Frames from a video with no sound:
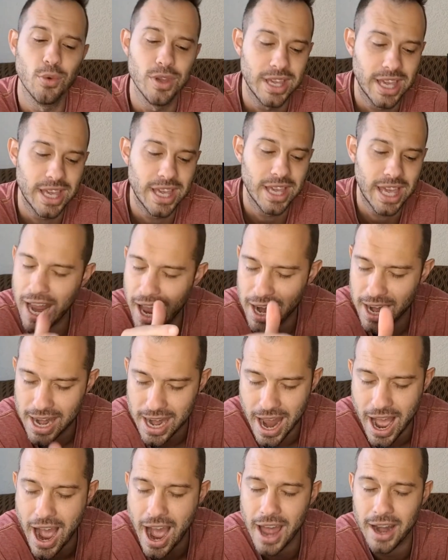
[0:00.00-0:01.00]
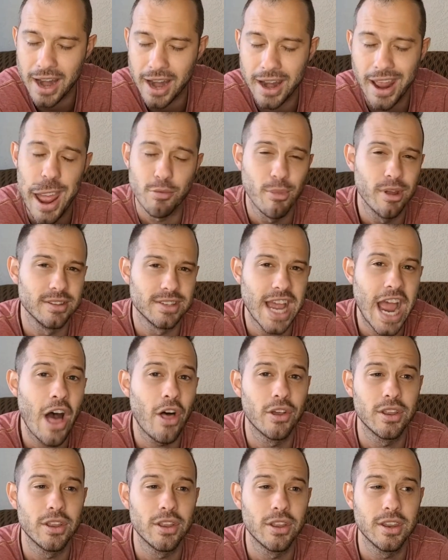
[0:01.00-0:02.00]
And we cannot have the
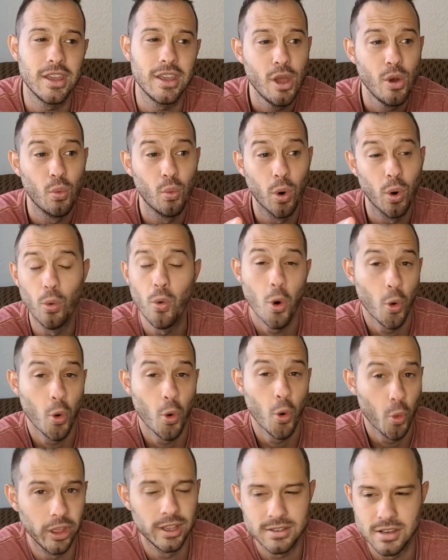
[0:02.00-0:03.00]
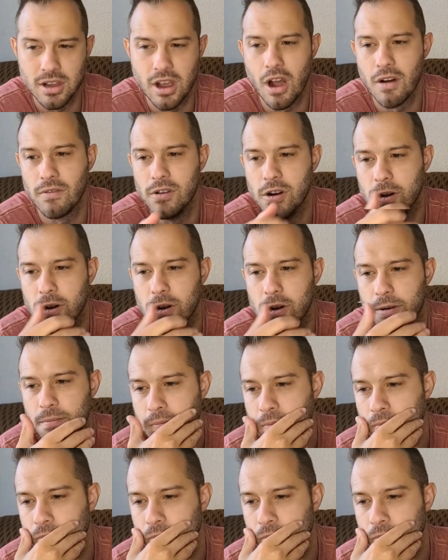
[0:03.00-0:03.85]
mentality where we're willing to cover